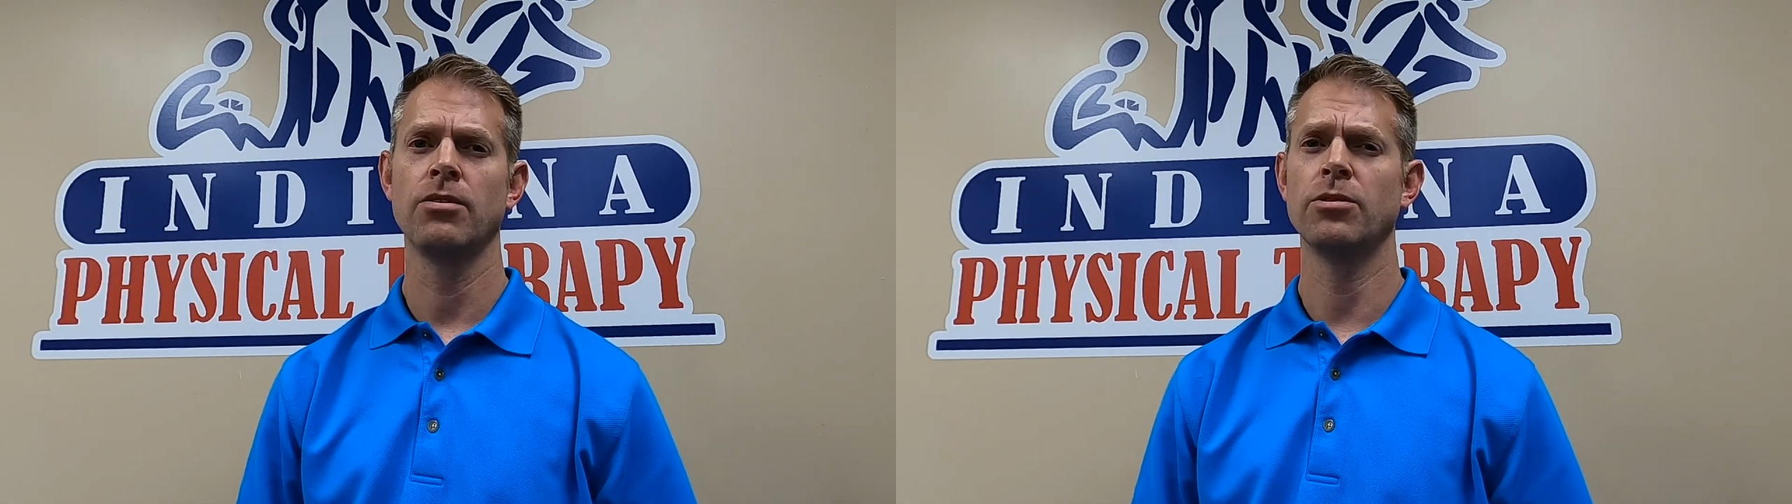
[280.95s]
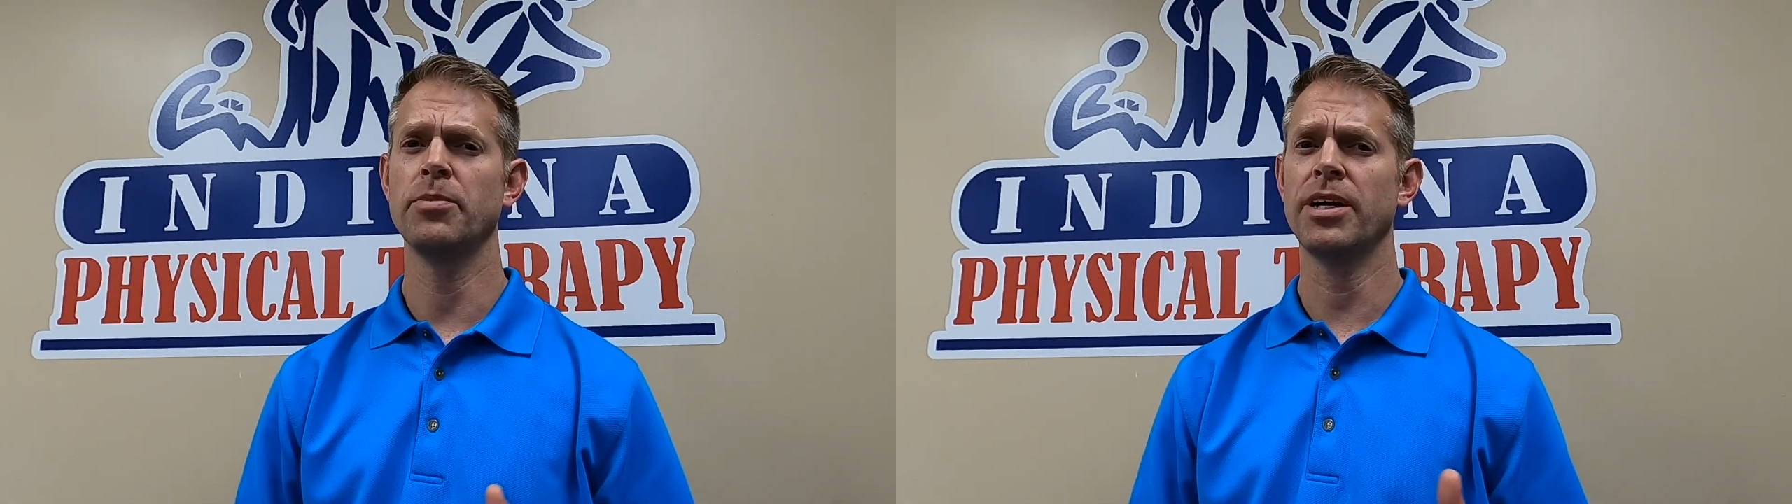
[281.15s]

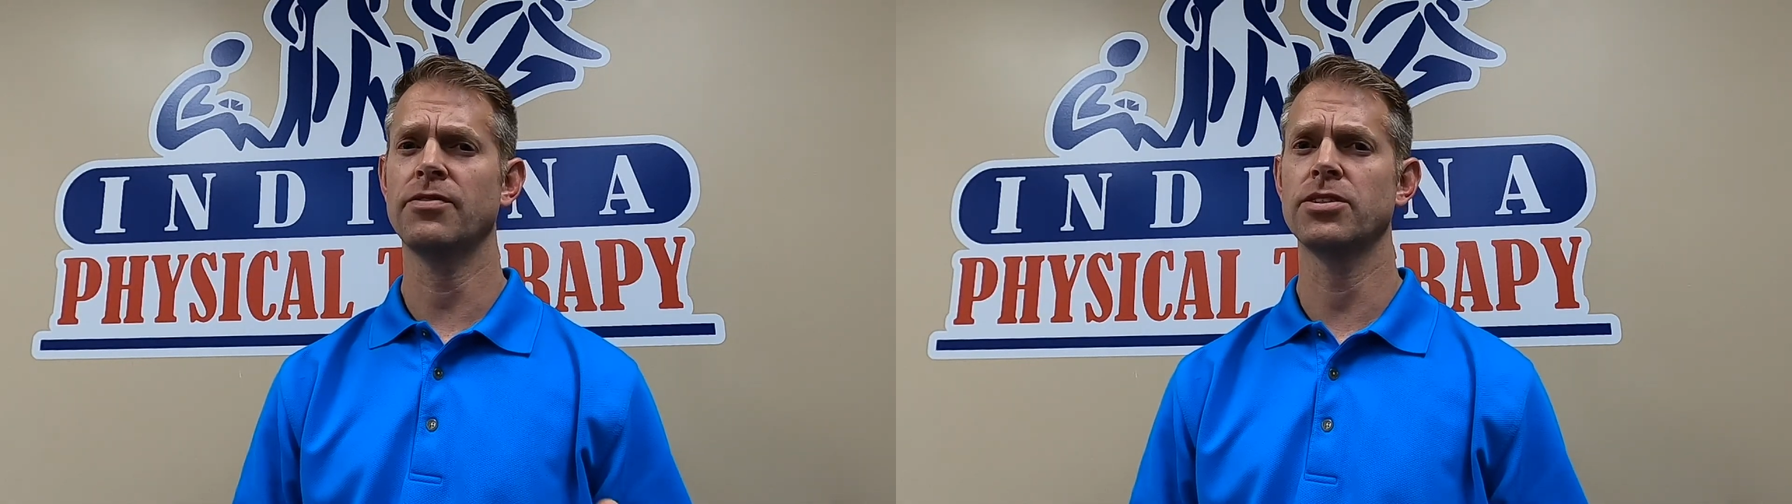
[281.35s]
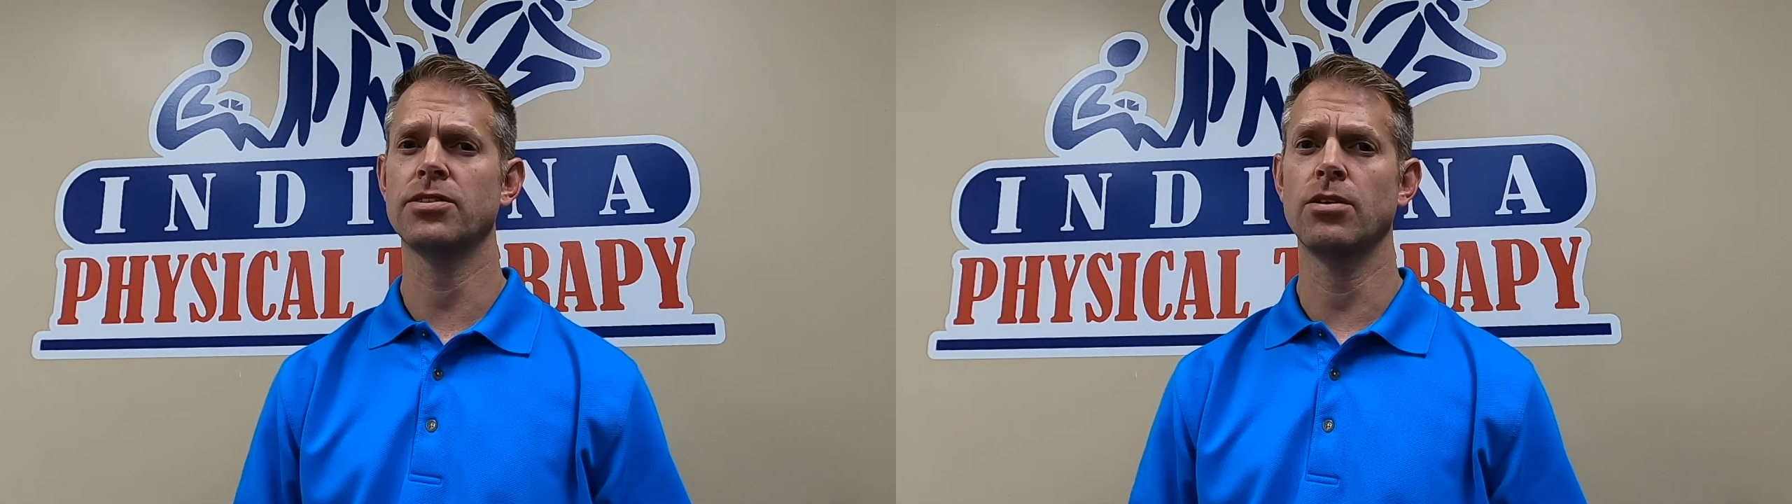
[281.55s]
We might
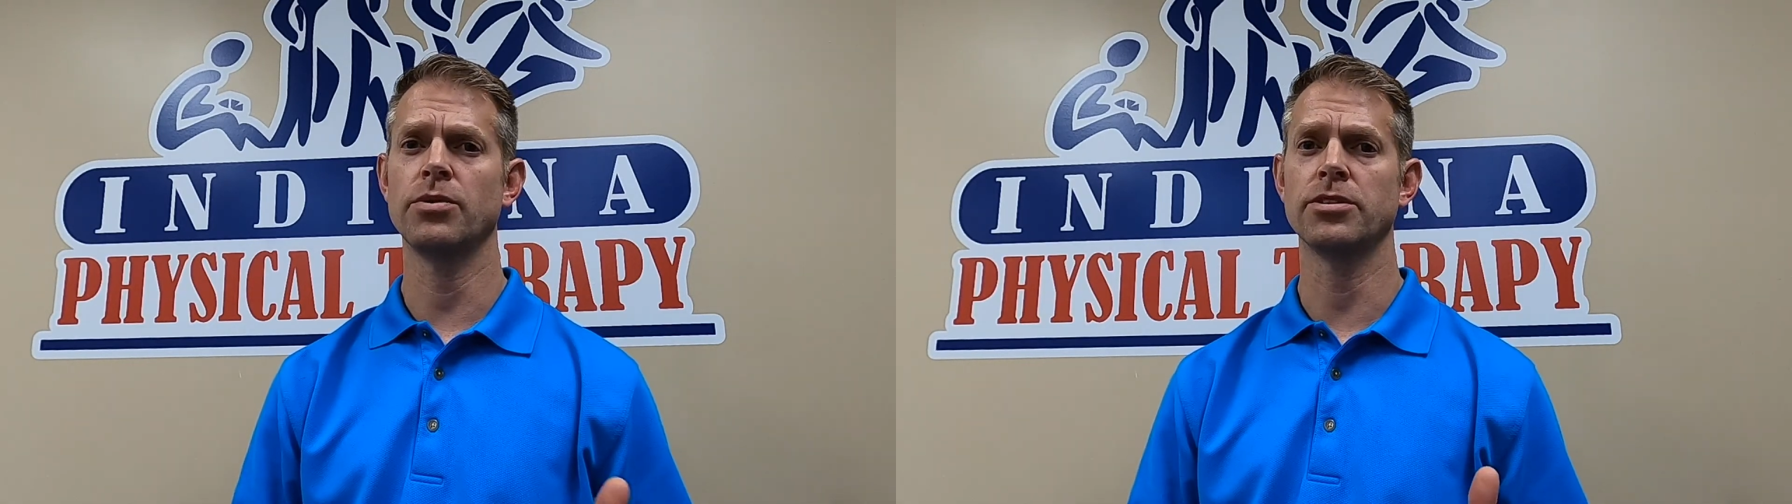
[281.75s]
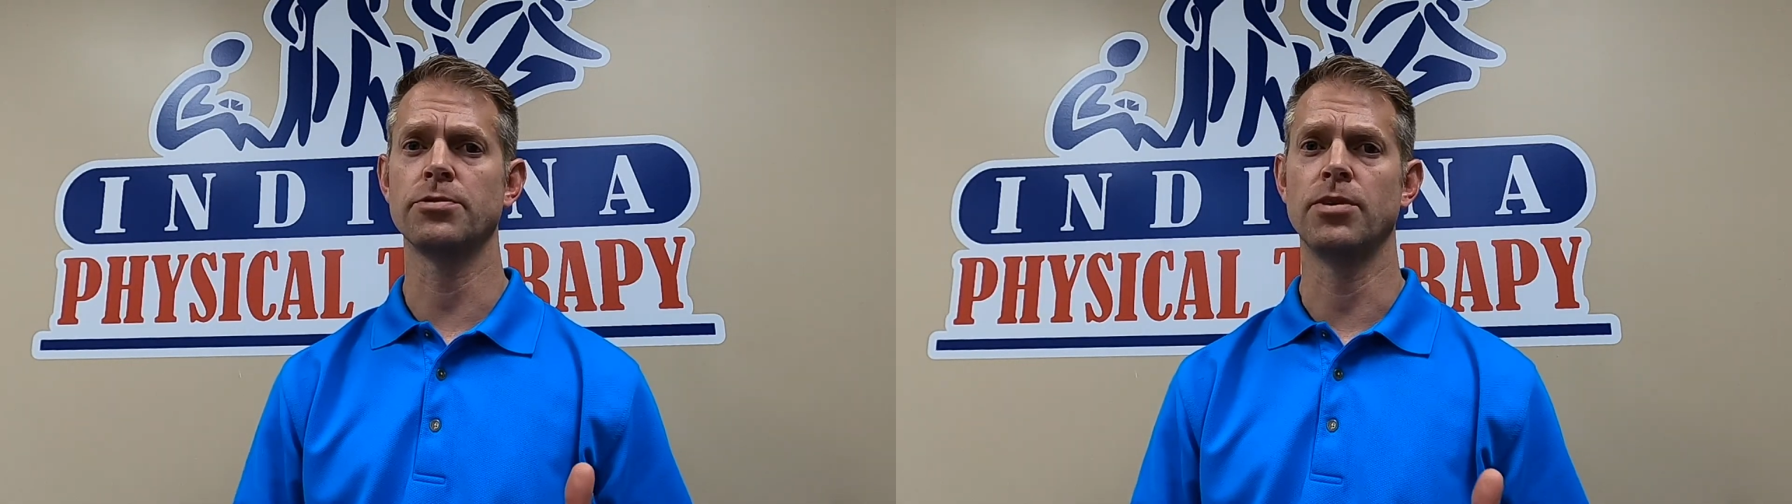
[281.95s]
have to start
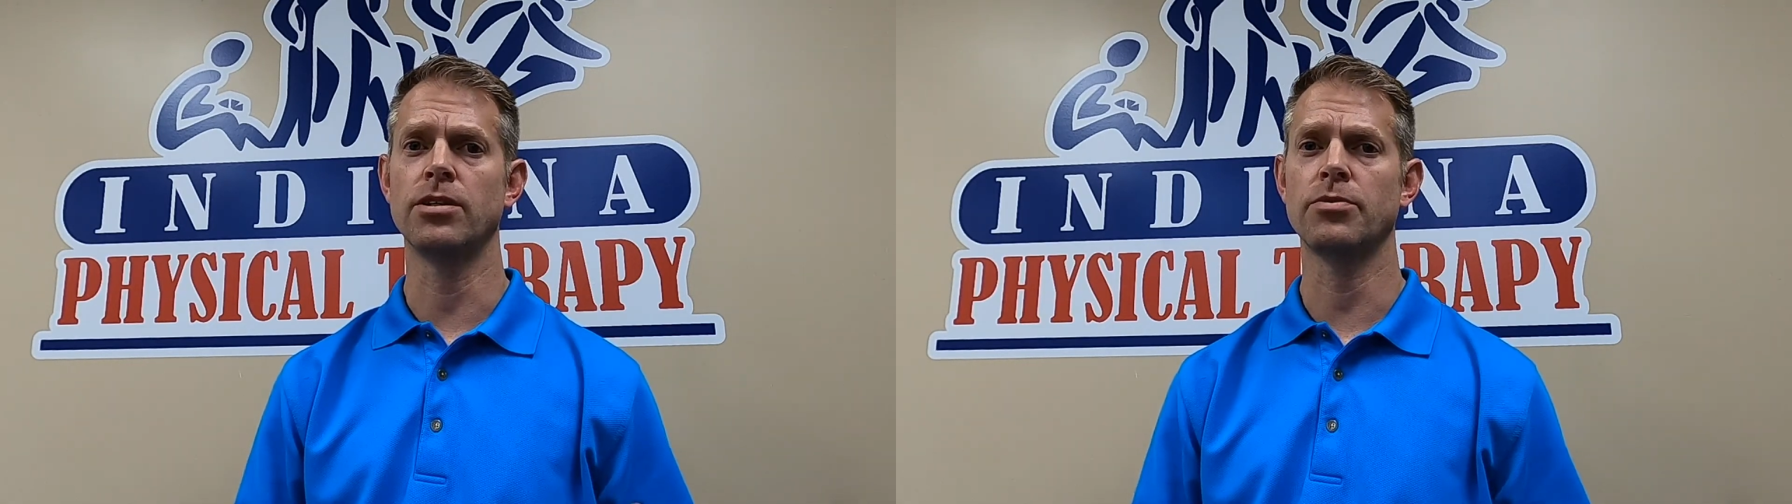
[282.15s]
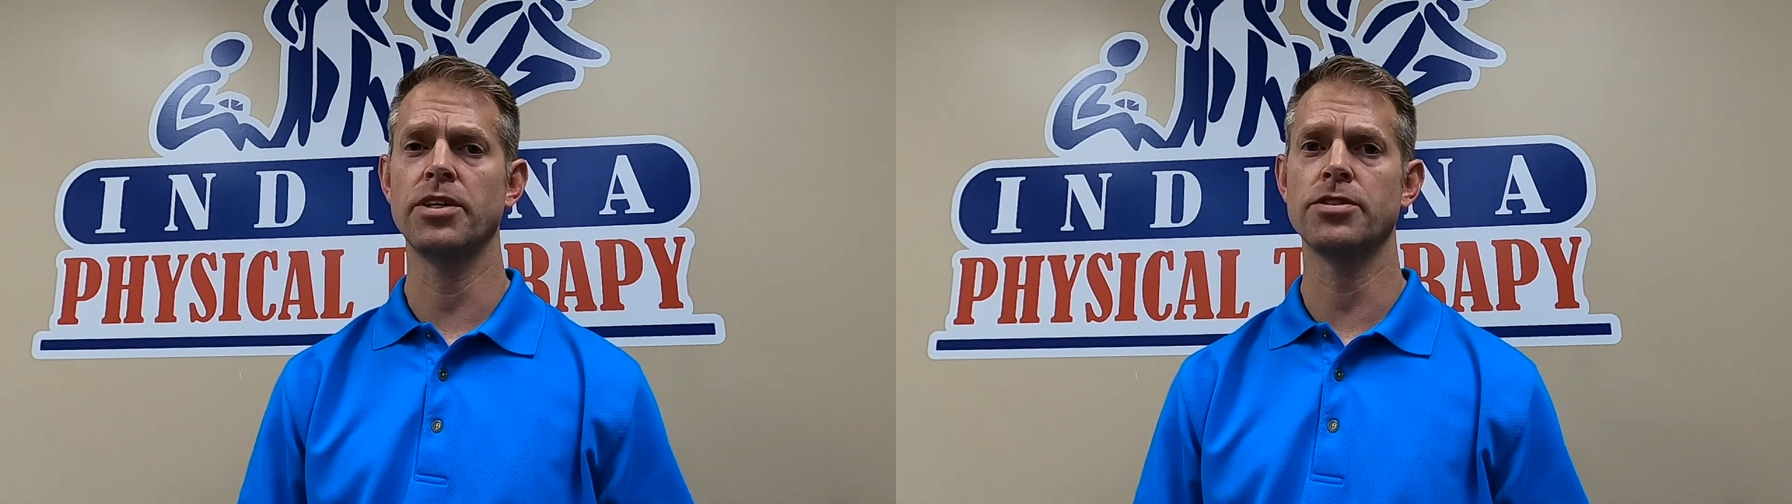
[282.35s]
with a
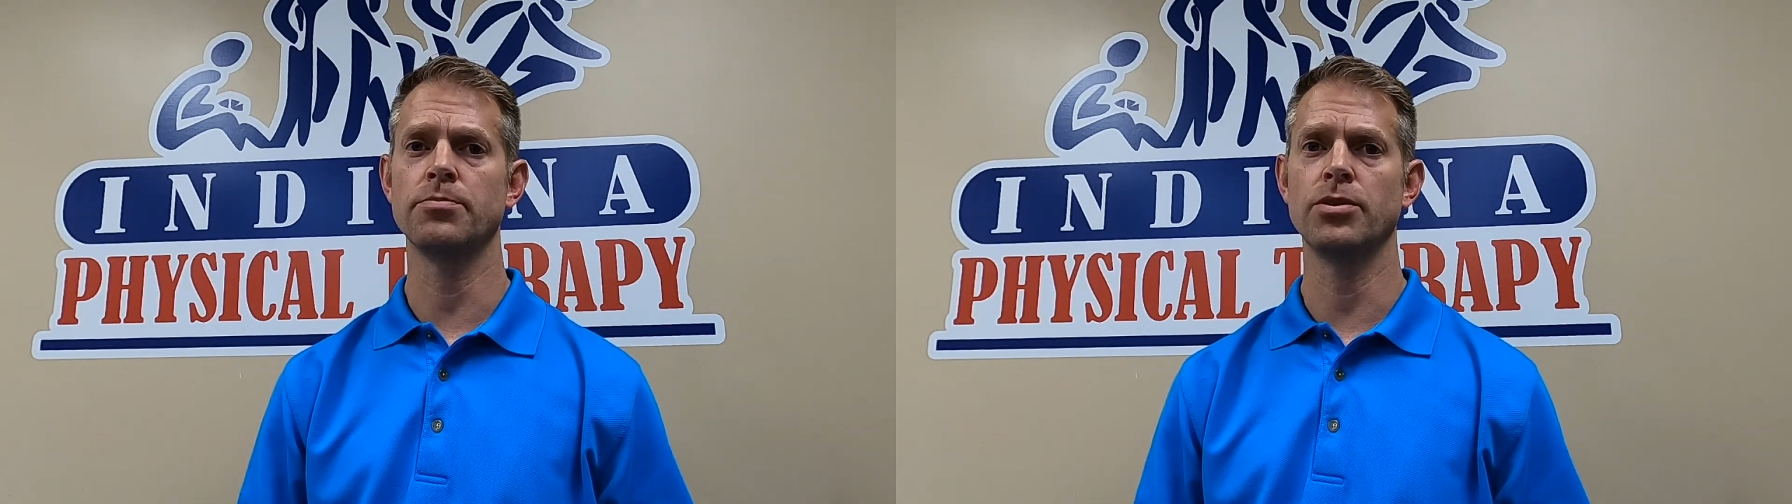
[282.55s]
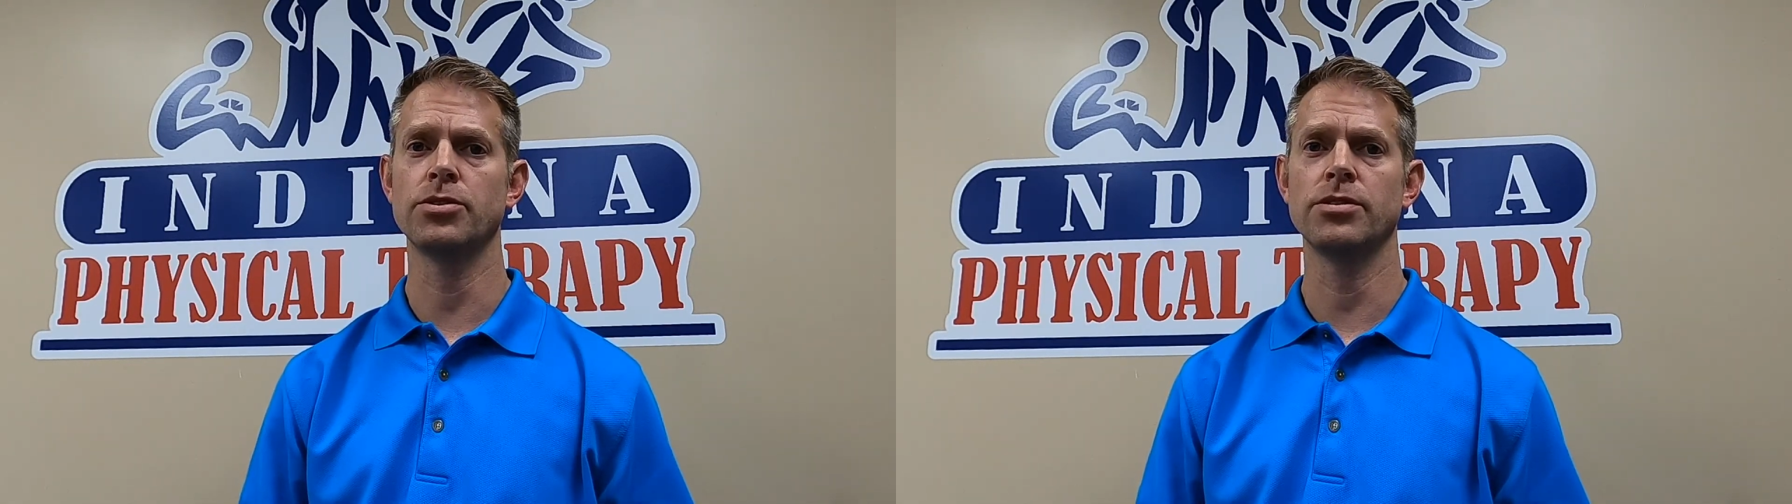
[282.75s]
small range
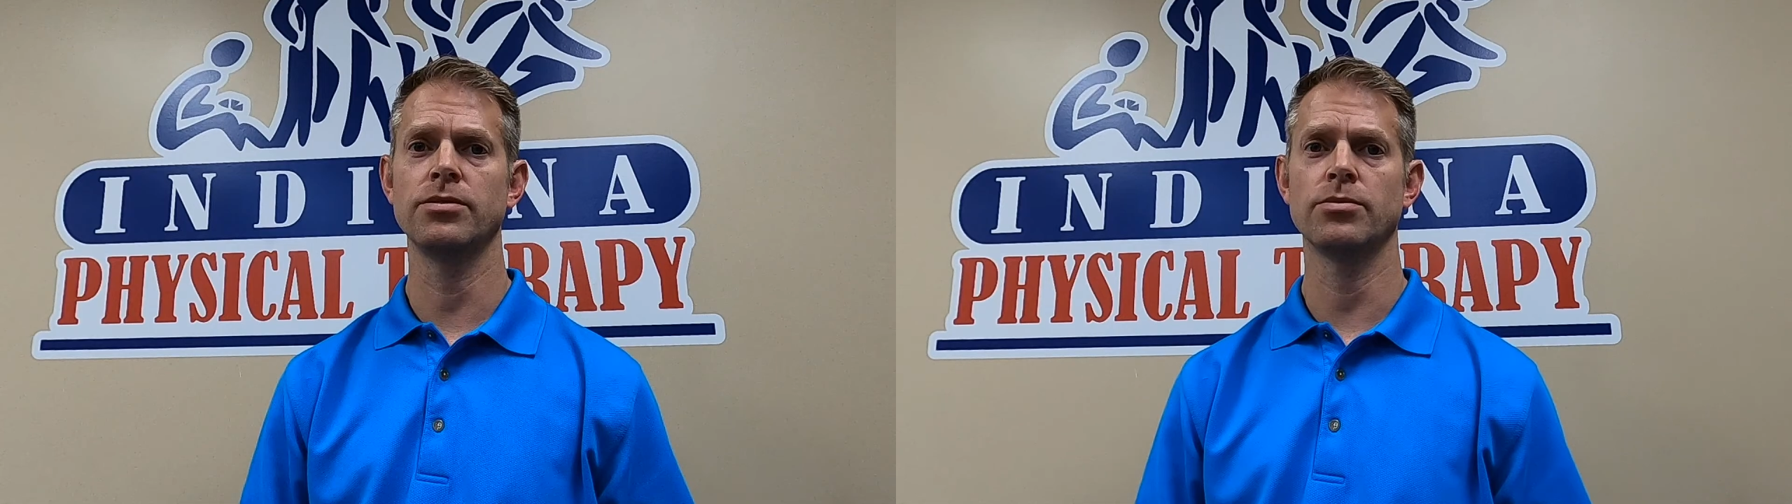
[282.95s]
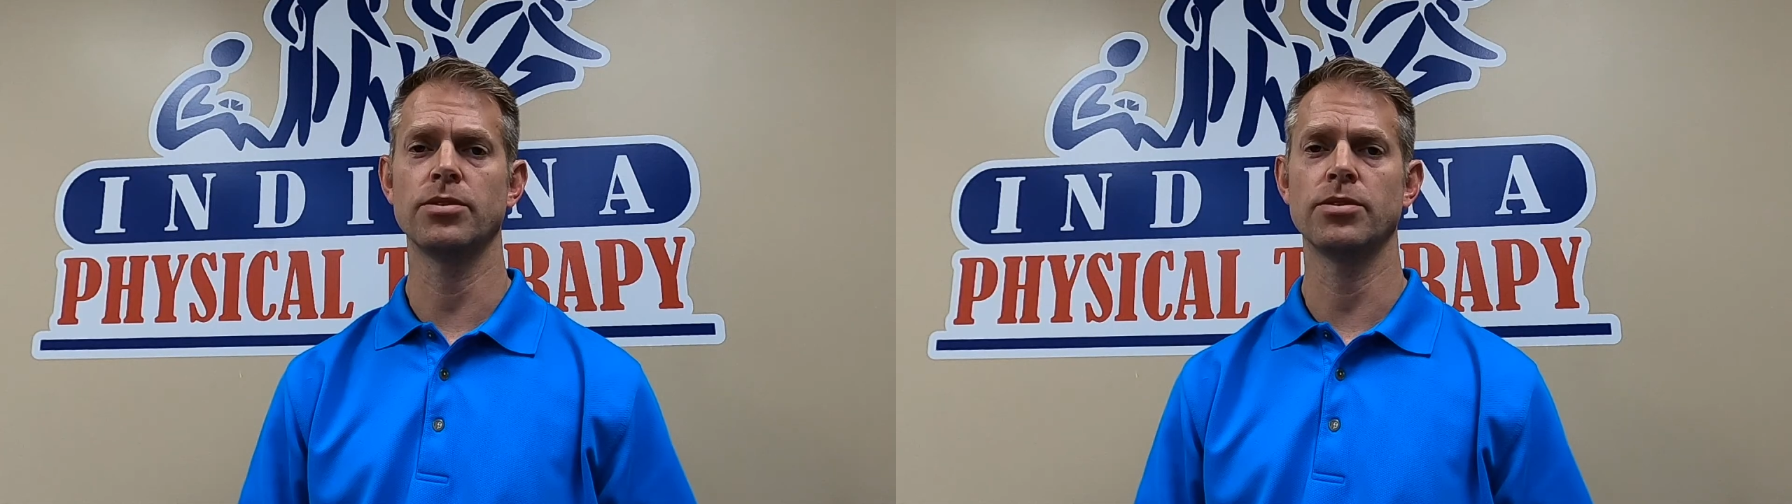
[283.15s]
of motion